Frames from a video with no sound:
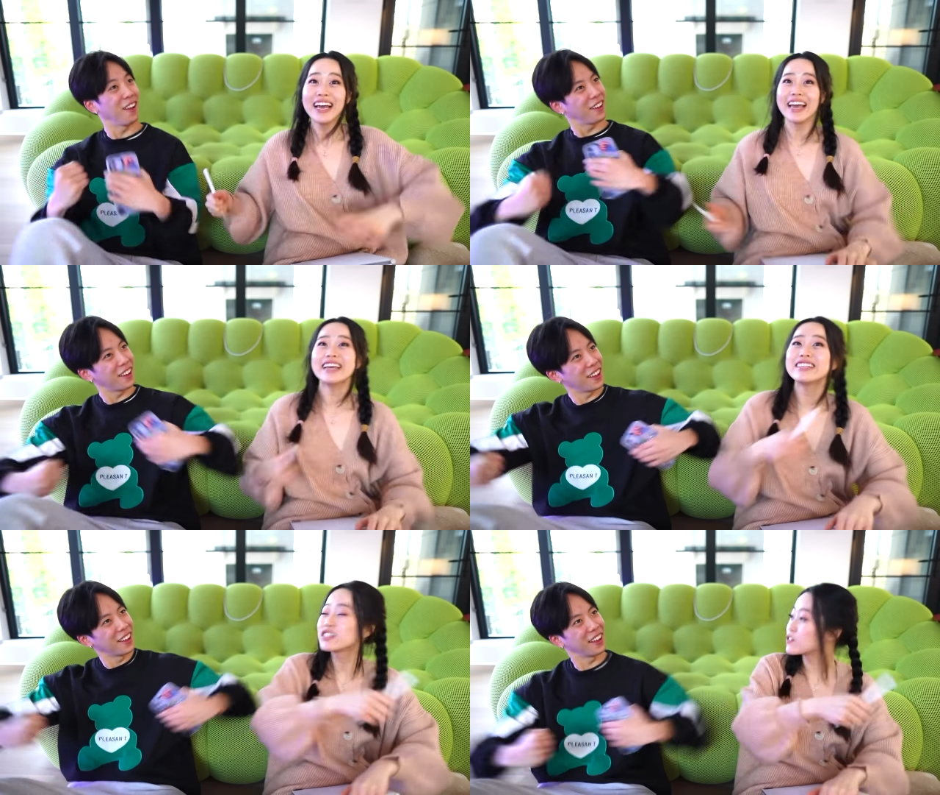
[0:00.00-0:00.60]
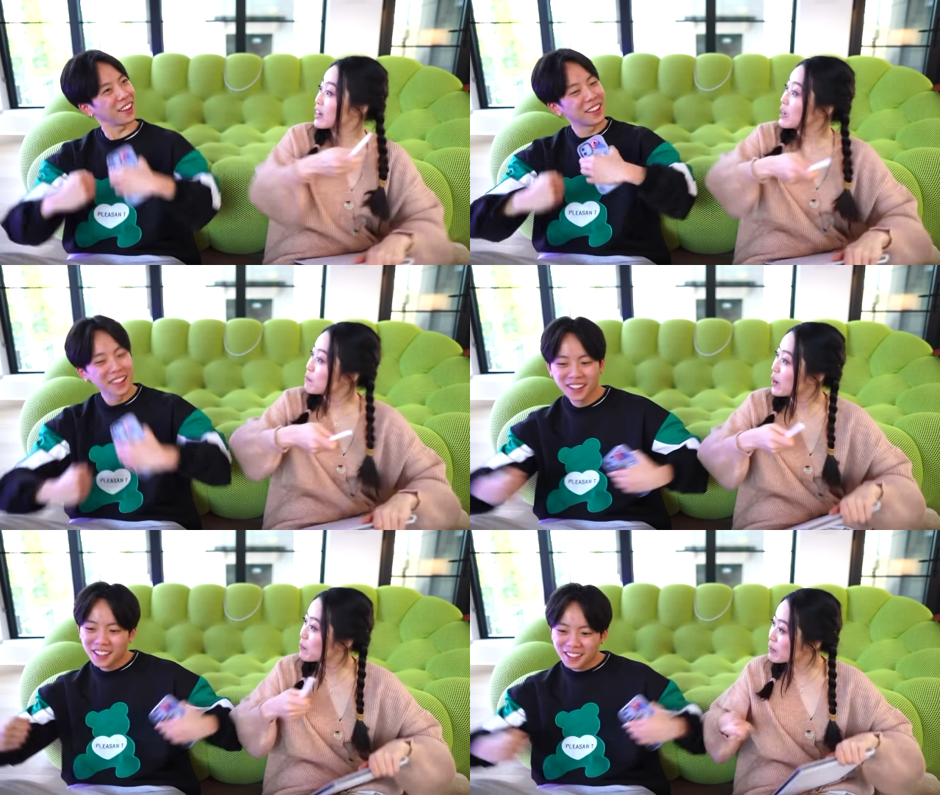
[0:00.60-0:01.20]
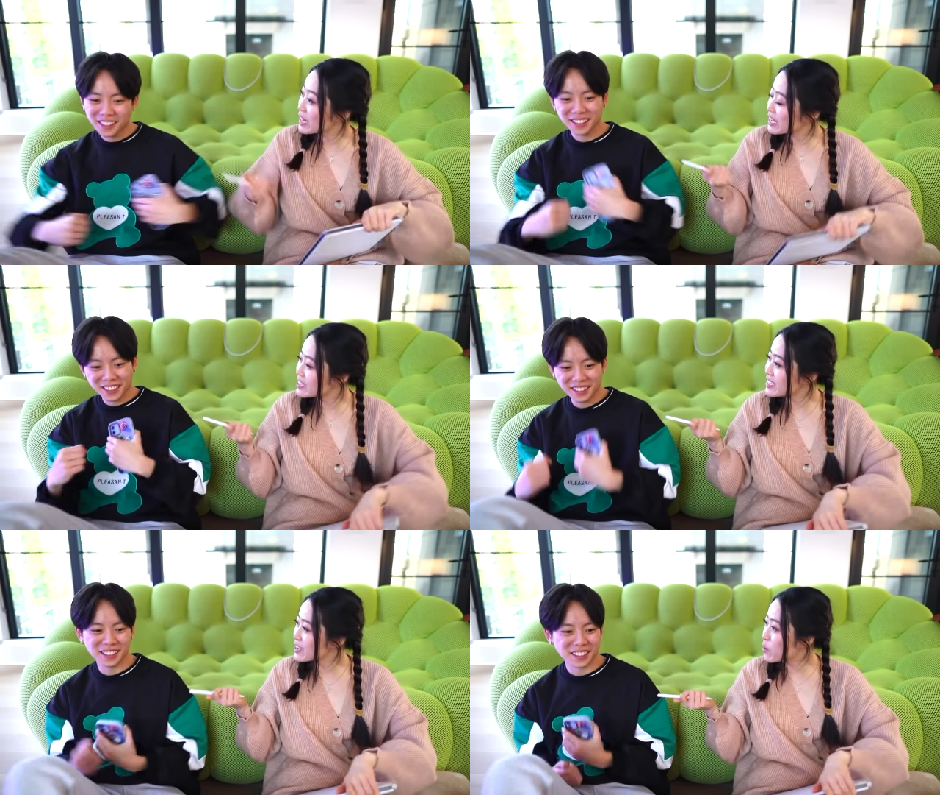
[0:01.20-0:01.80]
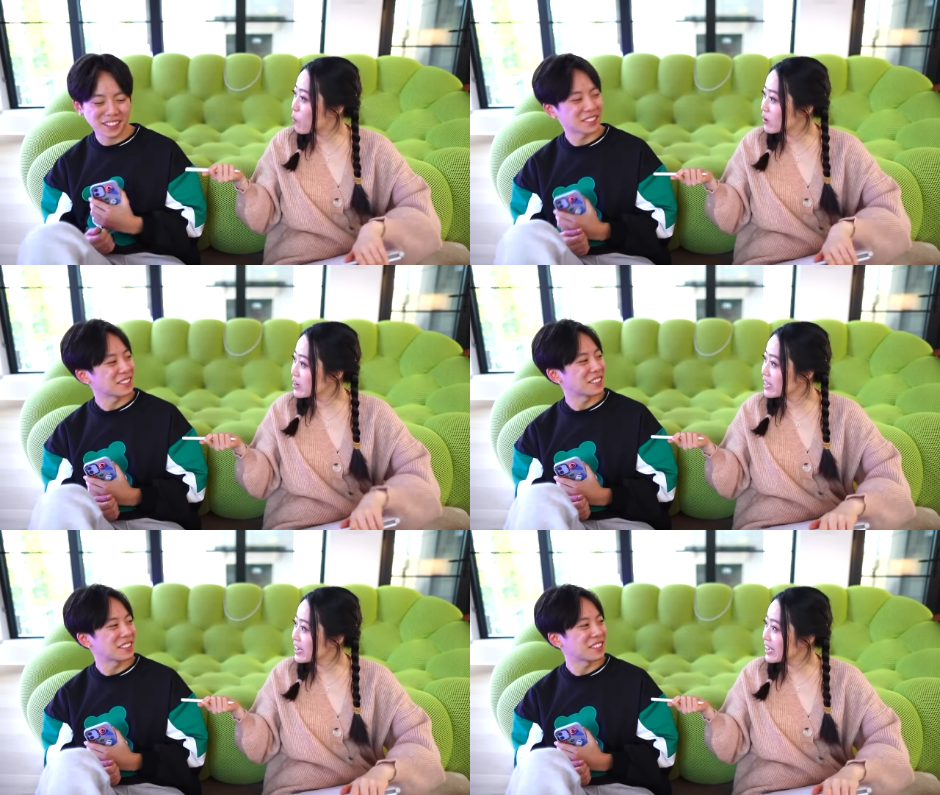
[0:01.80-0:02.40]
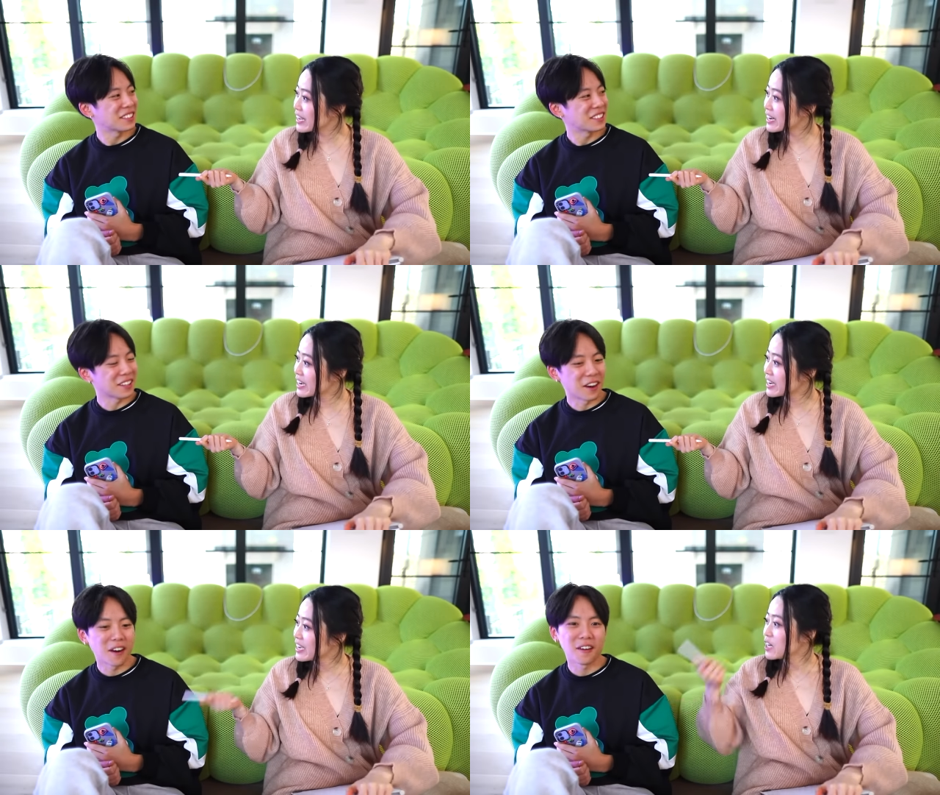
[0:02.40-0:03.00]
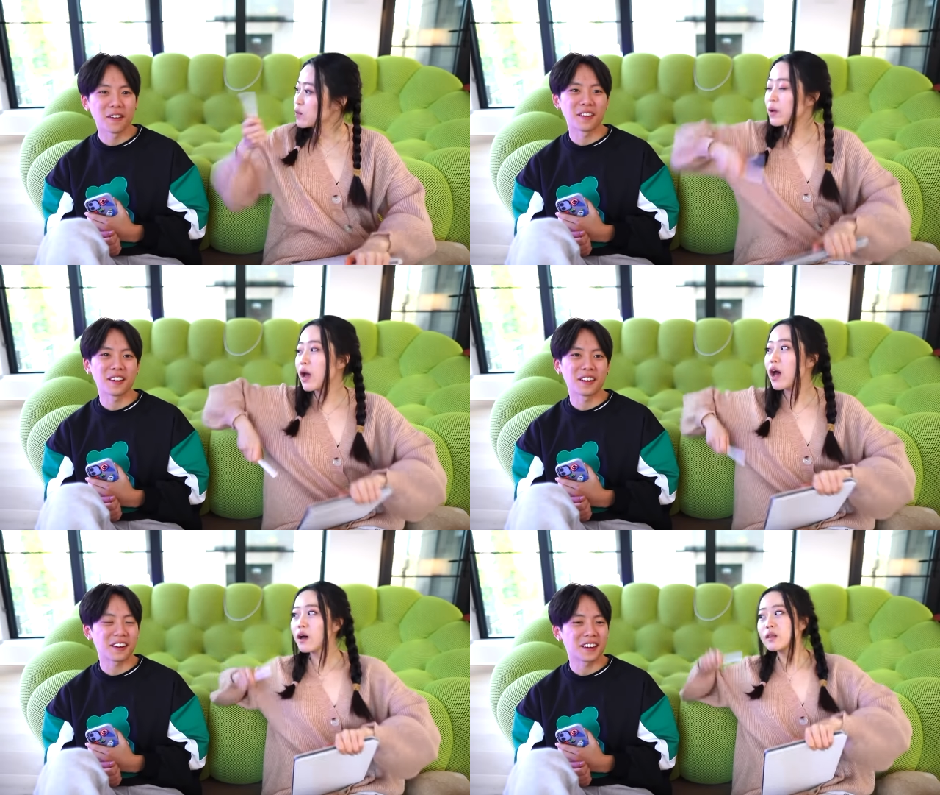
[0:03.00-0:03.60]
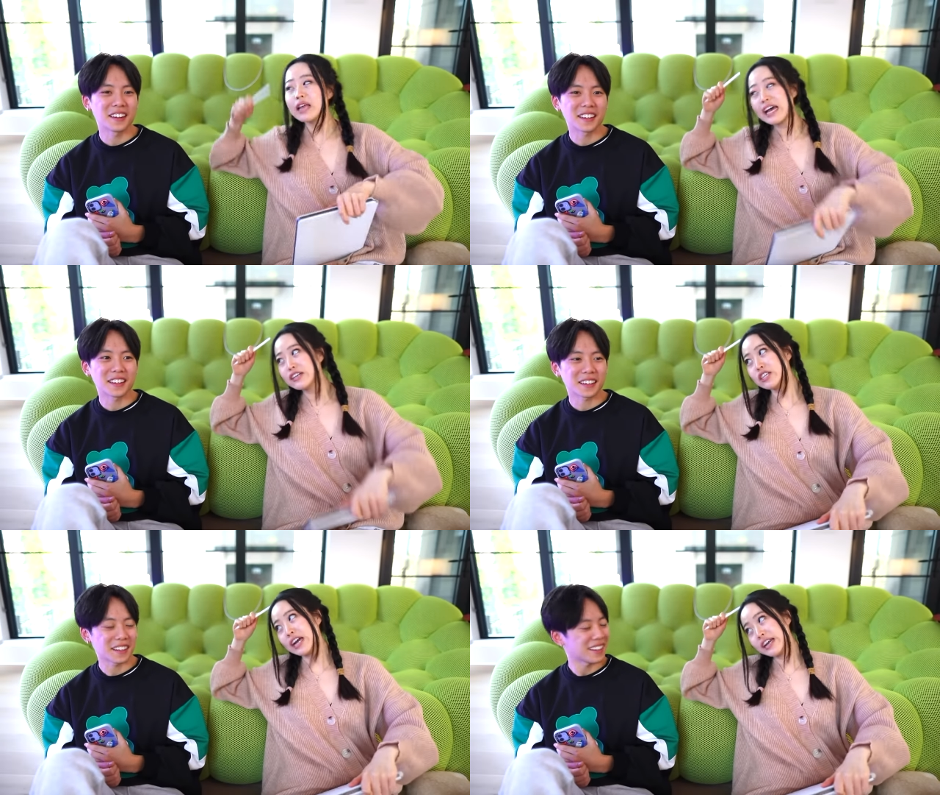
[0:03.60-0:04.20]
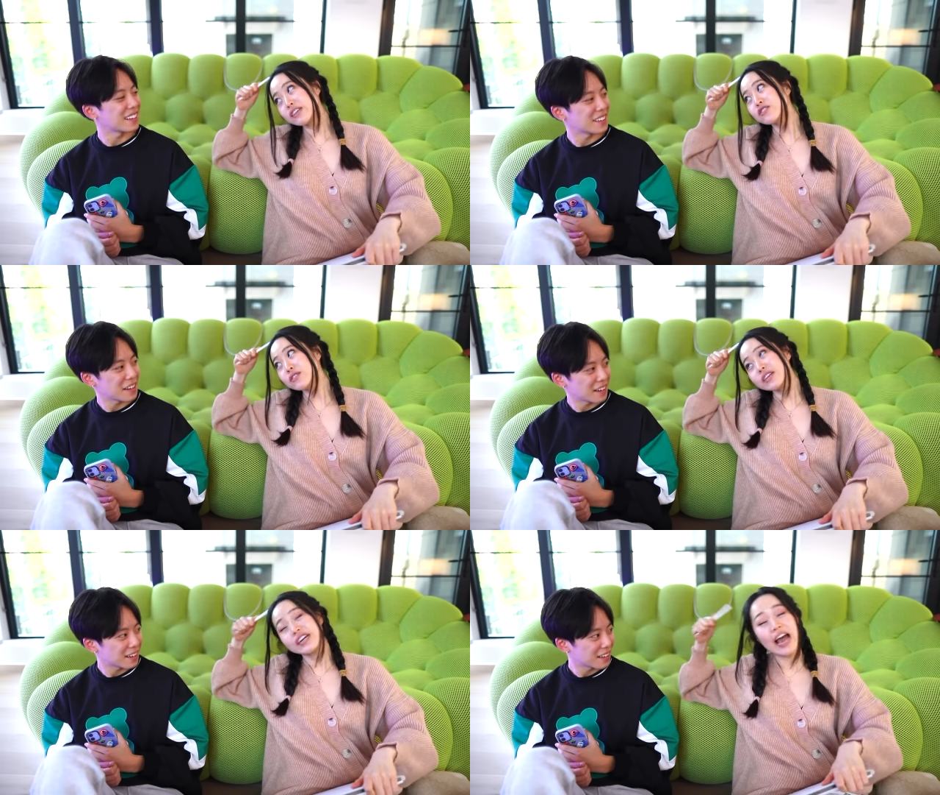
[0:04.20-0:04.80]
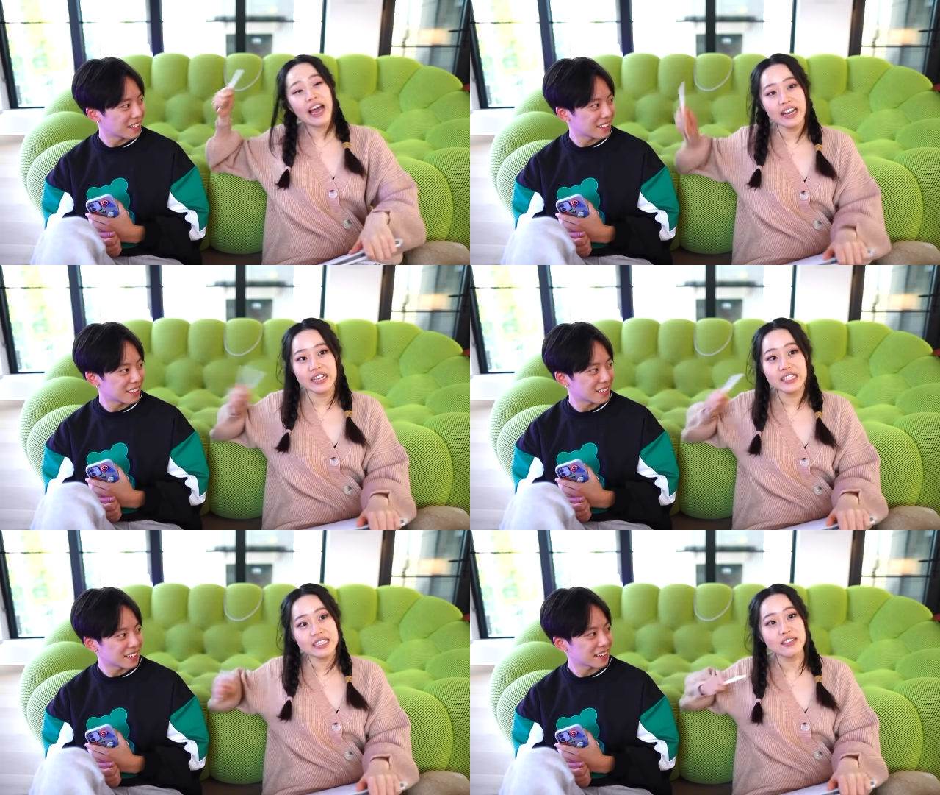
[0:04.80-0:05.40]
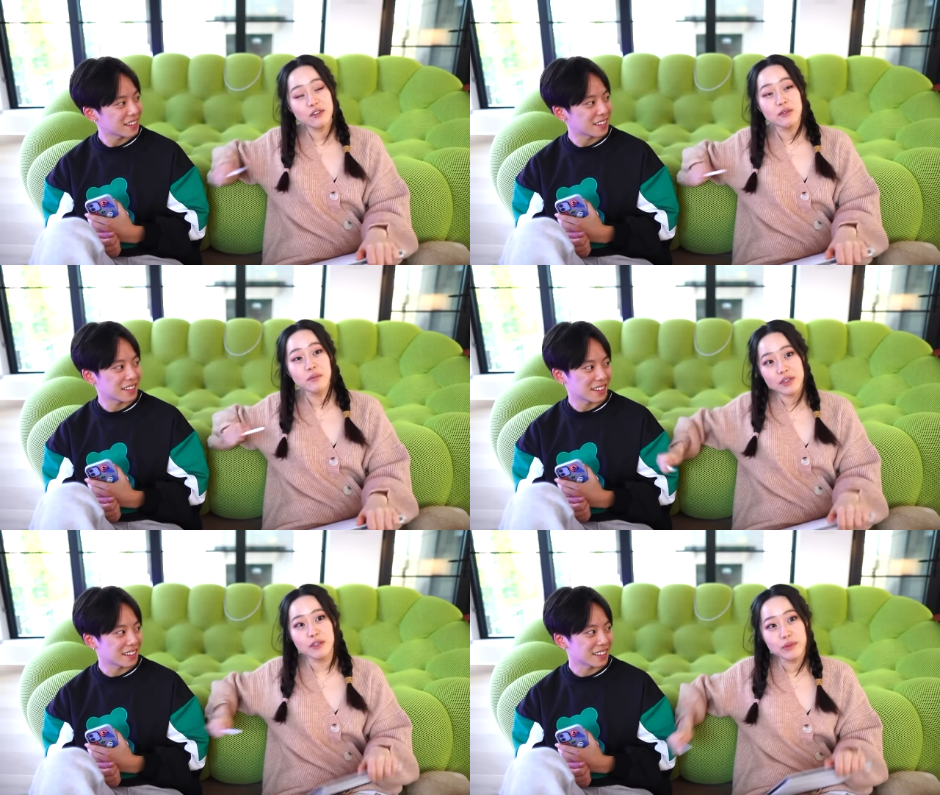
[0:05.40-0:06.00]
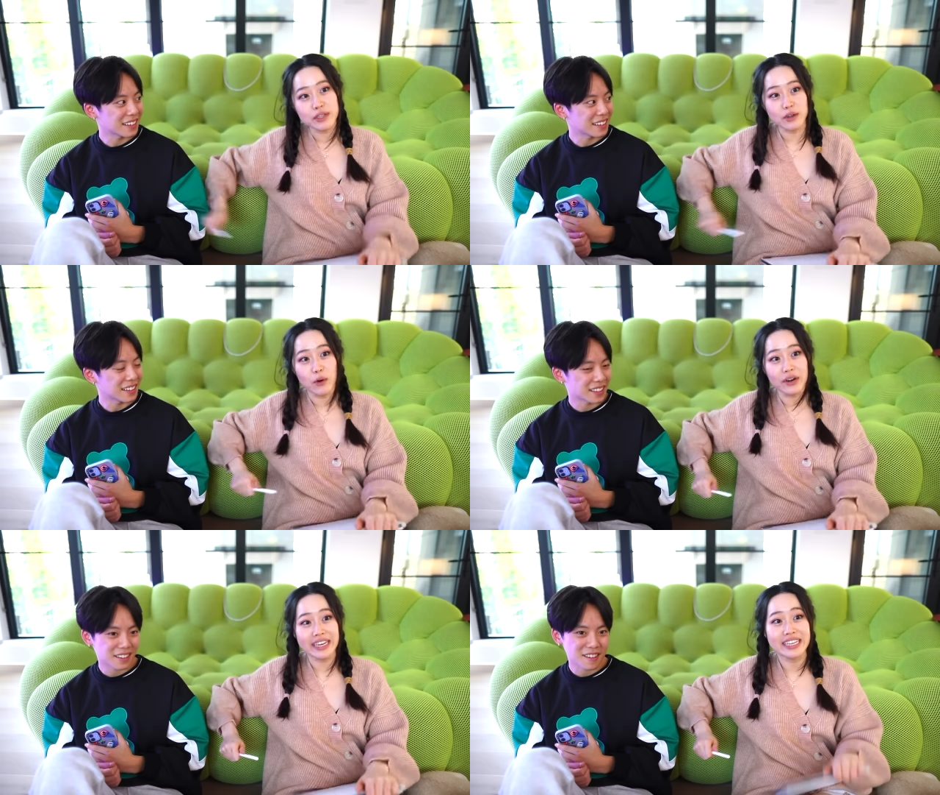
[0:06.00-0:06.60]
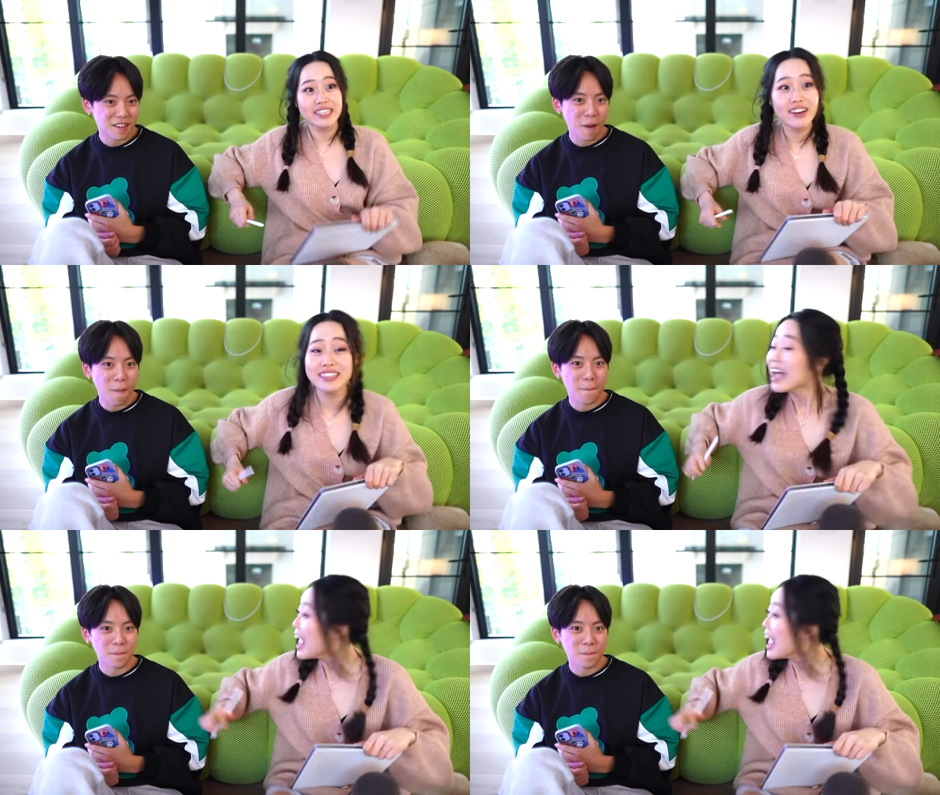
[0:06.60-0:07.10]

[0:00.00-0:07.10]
Speaker 1: His grandpa plays the accordion. Oh. Bro, last Chinese New Year, I had to sit through multiple accordion songs,